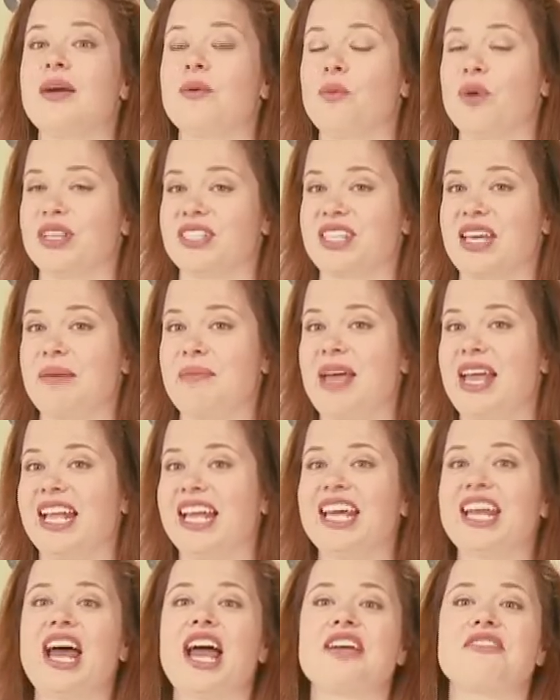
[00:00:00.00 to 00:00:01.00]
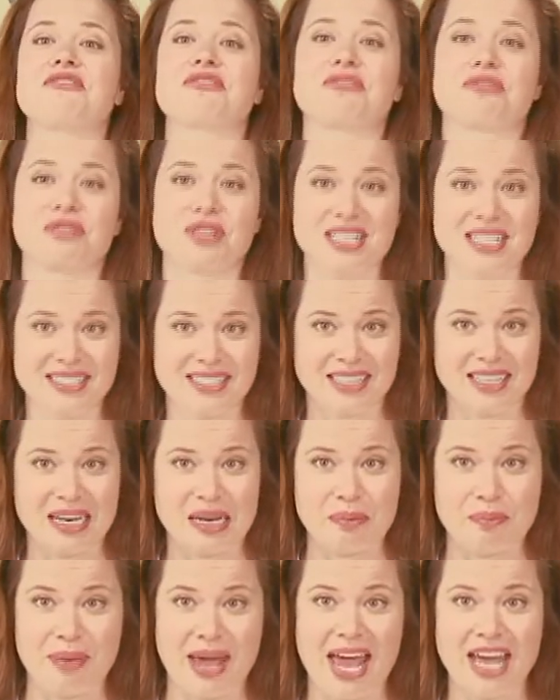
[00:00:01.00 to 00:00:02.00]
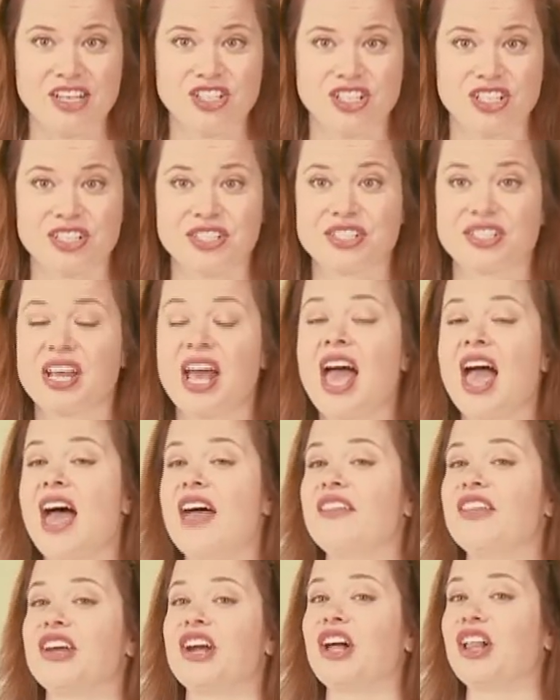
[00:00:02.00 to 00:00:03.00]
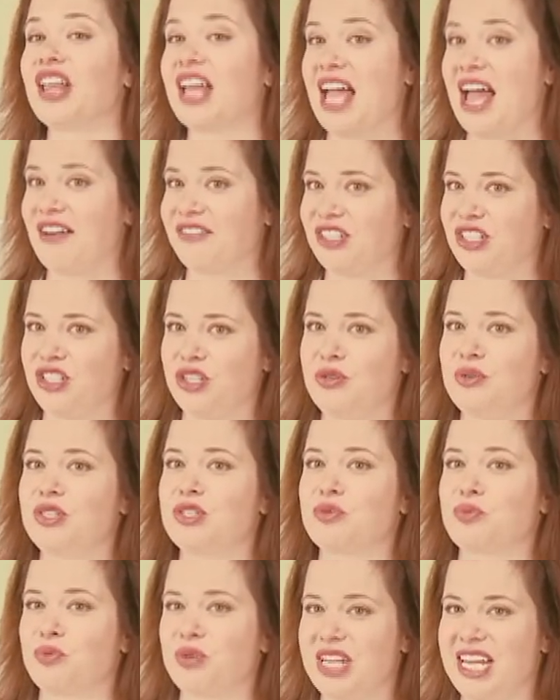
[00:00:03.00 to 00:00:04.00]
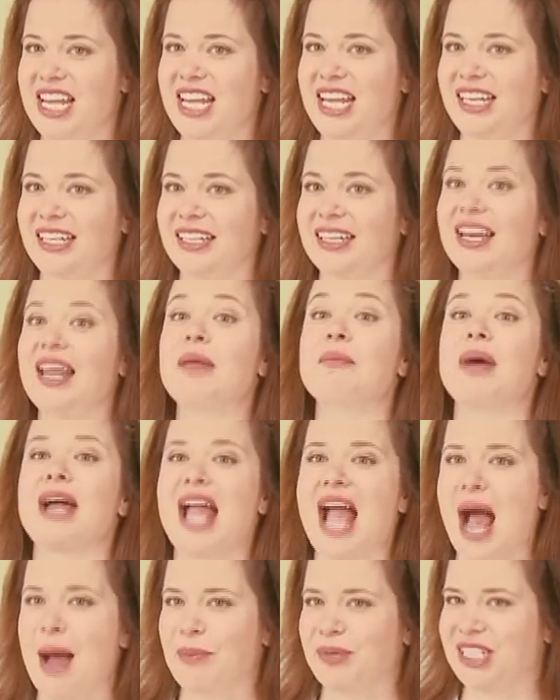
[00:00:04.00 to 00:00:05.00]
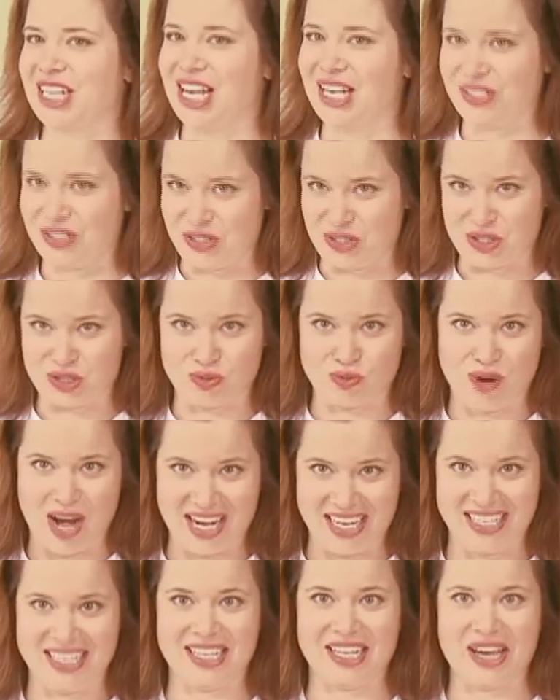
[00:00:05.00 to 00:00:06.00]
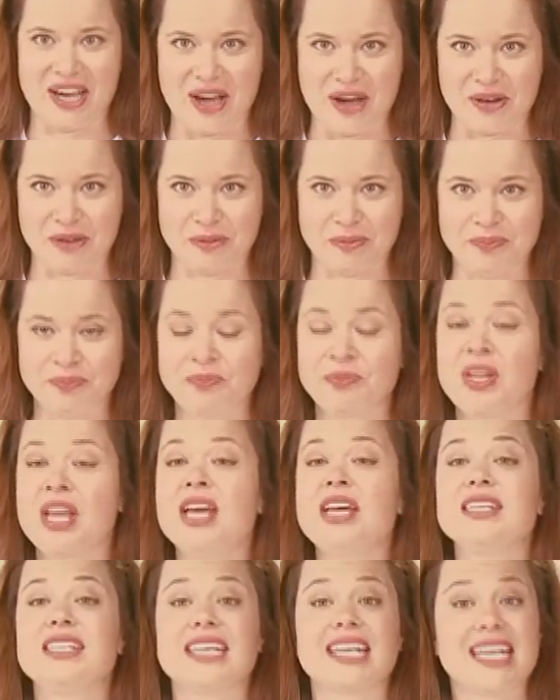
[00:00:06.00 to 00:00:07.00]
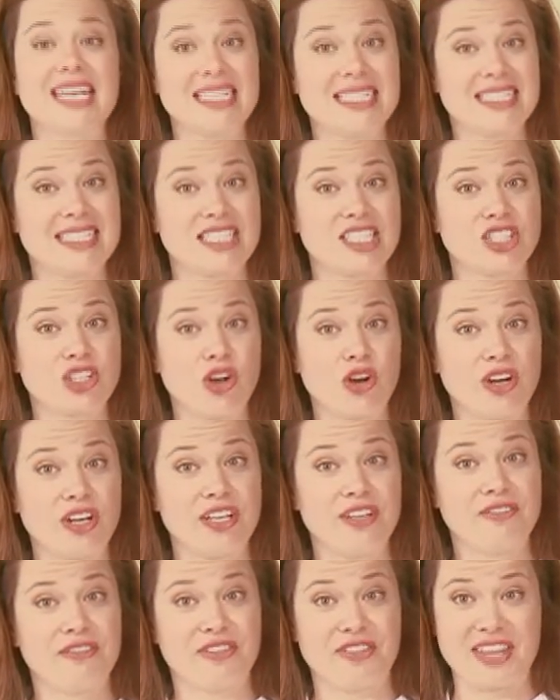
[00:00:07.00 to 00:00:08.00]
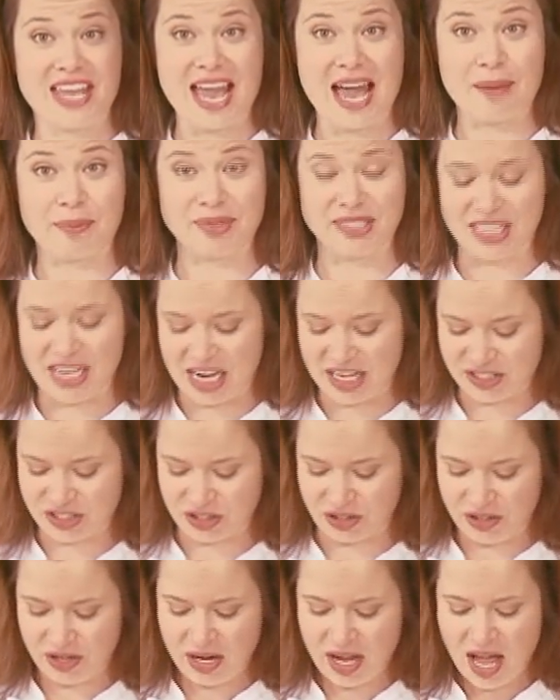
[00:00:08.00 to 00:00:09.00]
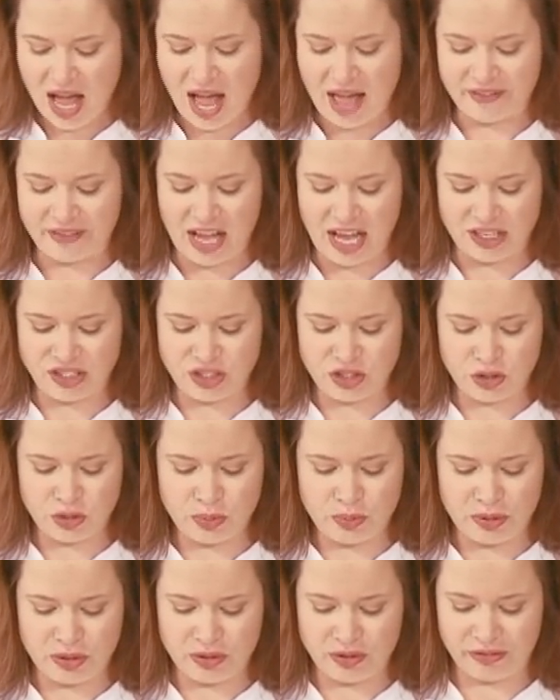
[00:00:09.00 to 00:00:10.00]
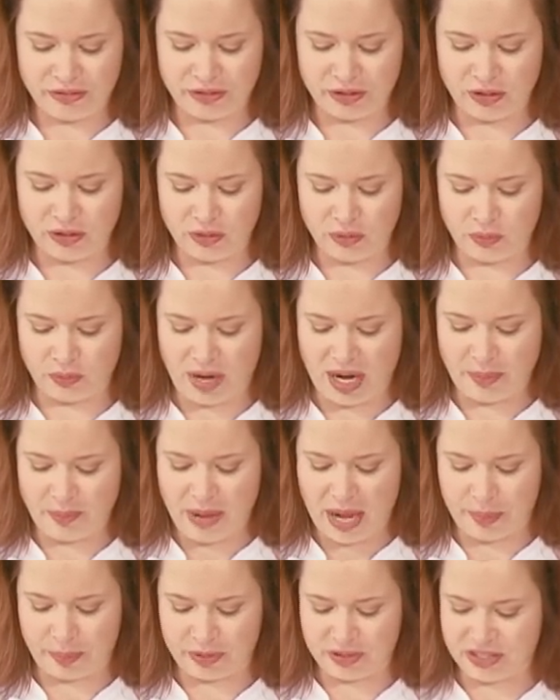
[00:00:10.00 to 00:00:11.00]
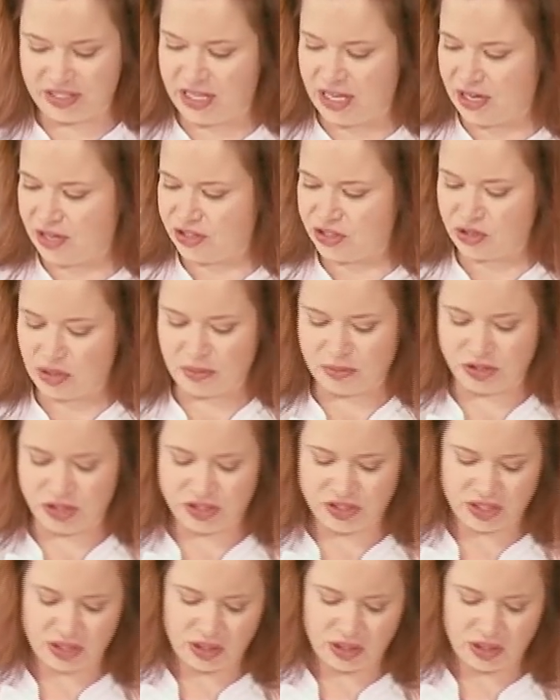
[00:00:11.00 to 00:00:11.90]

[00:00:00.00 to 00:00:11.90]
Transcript: once I make it, I freeze it in batches, and then all I have to do is reheat it and my appetizer is ready to go. To get started for the appetizer, I've got two beautiful red peppers here, so I'm just